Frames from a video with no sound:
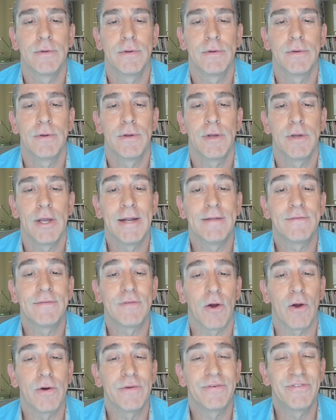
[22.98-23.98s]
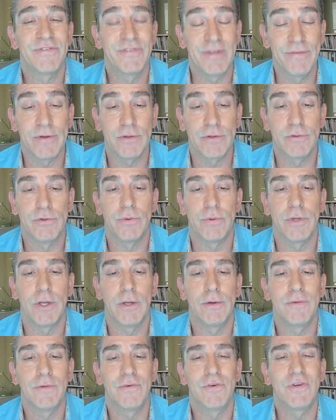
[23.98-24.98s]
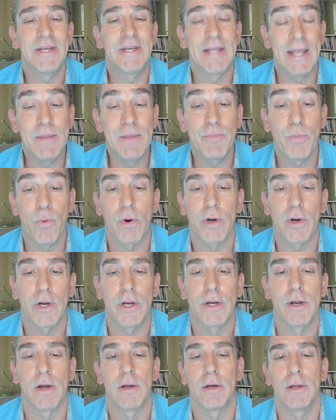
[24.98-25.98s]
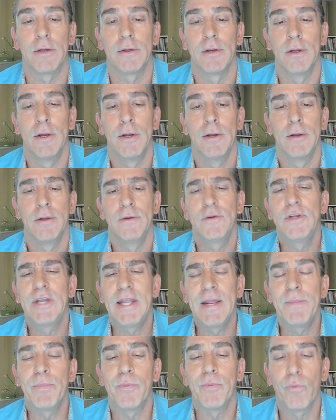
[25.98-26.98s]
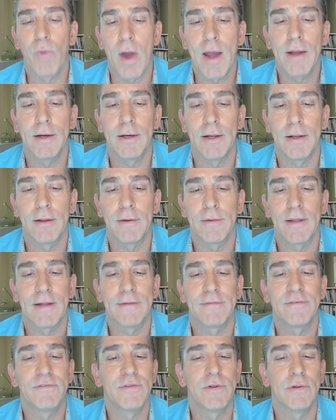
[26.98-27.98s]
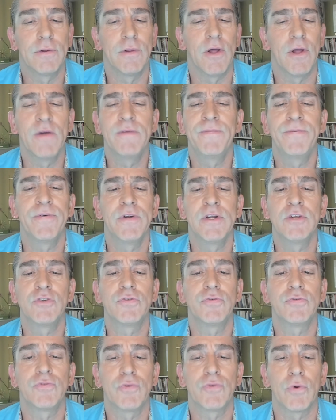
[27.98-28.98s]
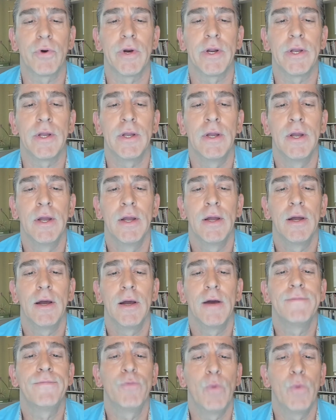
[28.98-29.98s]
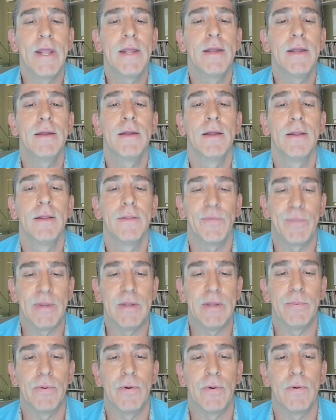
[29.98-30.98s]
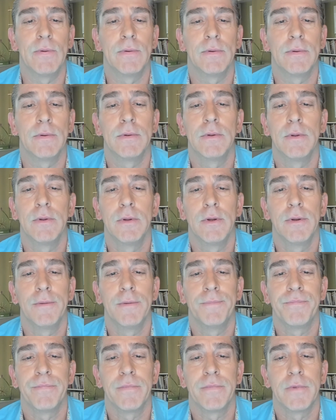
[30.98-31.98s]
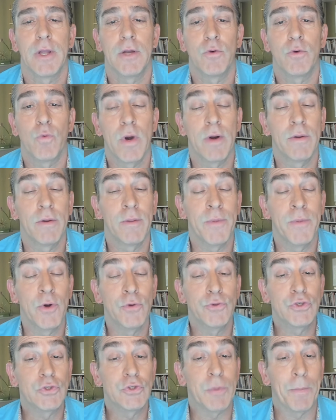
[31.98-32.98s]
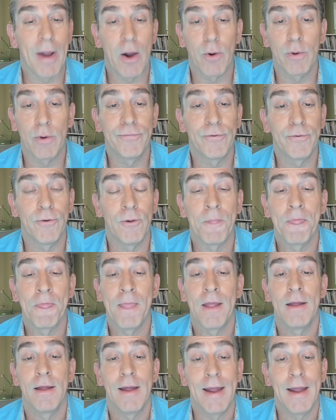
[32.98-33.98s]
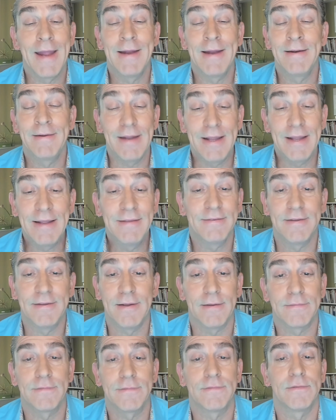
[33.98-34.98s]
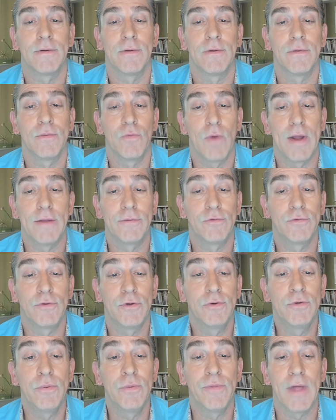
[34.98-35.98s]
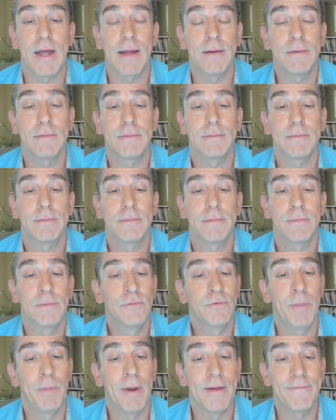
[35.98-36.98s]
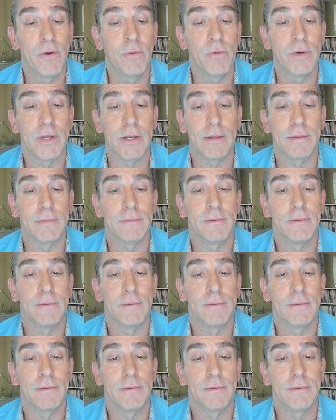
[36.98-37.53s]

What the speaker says: and it's our civic duty to keep working on it, to keep writing that still unfinished story of we the people. And one of the most powerful and easiest ways to do that is by voting,